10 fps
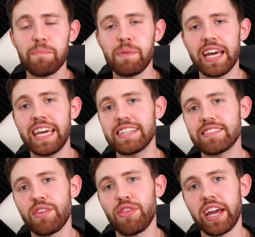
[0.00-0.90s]
But here's
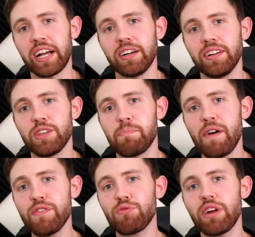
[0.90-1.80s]
the thing. The
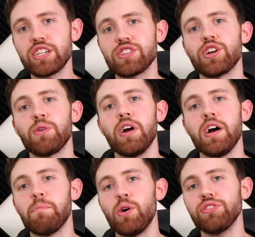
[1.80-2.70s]
Buffett ratio
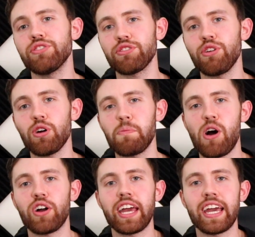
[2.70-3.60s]
puts the stock
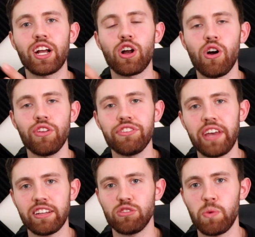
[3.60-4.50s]
market in
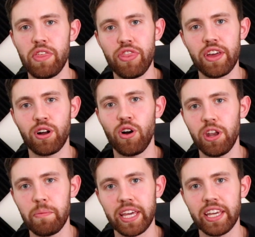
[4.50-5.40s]
context with the
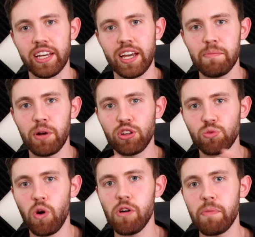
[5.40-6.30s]
economy because
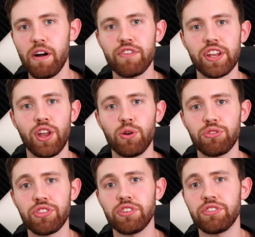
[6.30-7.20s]
Warren Buffett
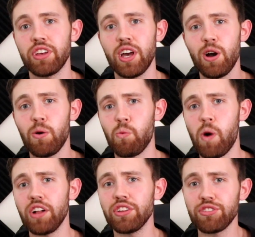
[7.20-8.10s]
knows that
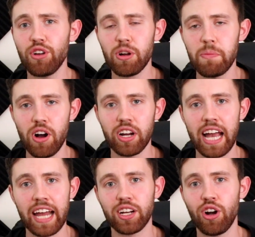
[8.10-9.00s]
while the stock
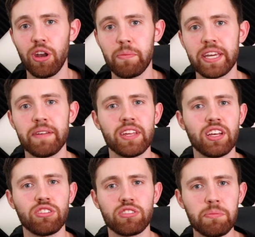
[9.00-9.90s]
market and economy
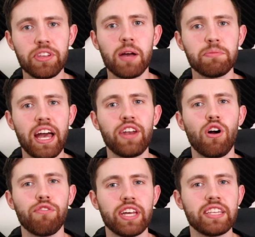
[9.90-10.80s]
sometimes head
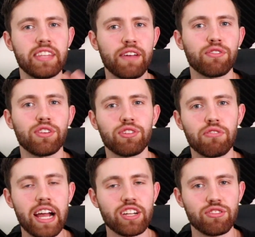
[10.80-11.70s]
off in different
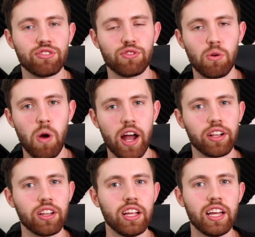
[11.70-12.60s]
directions for a
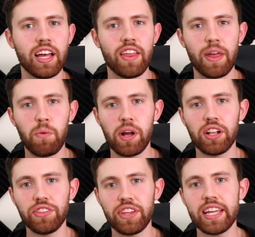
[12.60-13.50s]
while, they
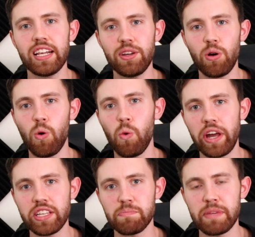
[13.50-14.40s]
will nearly
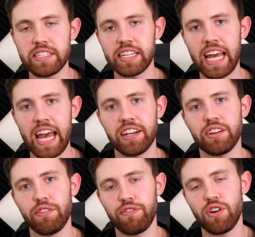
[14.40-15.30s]
always meet
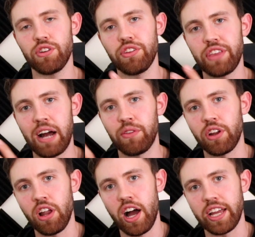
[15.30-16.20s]
again further down the
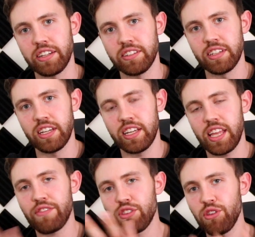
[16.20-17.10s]
line.
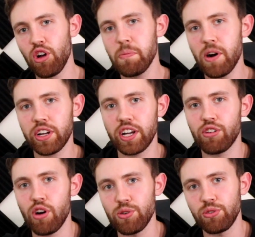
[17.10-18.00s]
If the stock market
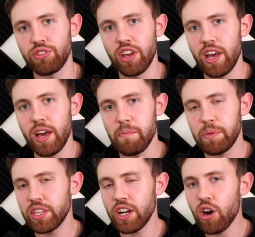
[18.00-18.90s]
grows,
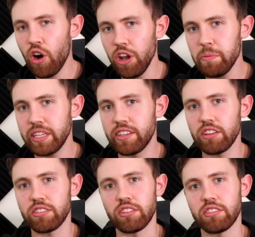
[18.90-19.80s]
but the economy
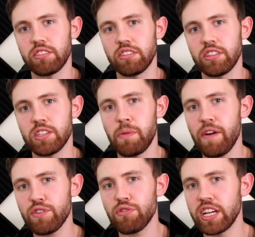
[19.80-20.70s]
doesn't, the
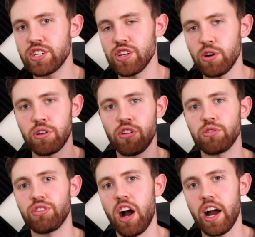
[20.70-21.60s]
Buffett ratio
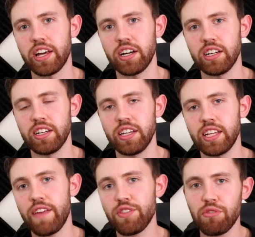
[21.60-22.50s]
grows higher.
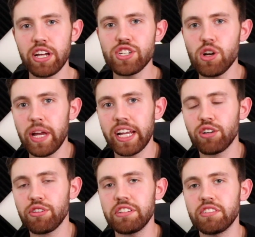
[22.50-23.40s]
If the ratio
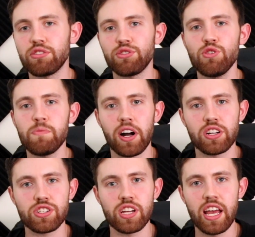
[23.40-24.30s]
increases too
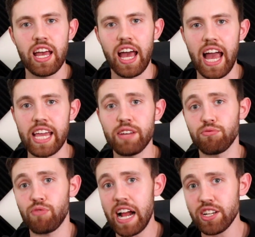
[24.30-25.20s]
much, a
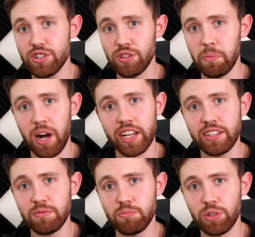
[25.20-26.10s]
rational
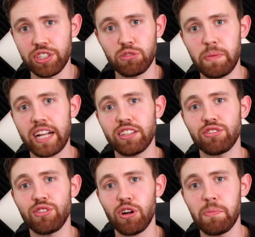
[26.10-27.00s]
mind would expect the
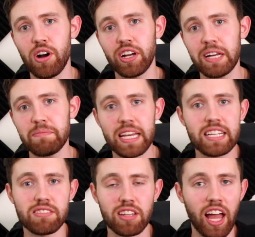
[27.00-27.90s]
stock market
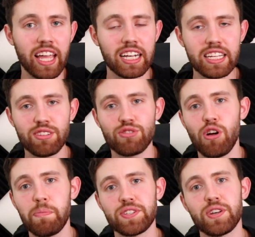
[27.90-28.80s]
is likely to
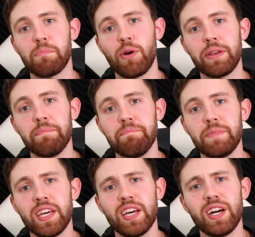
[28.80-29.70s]
drop at some point.
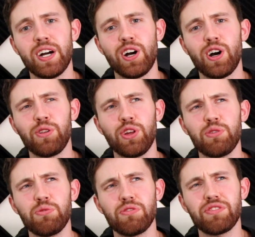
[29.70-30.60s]

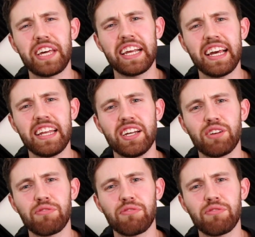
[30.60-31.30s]
Although, then again, a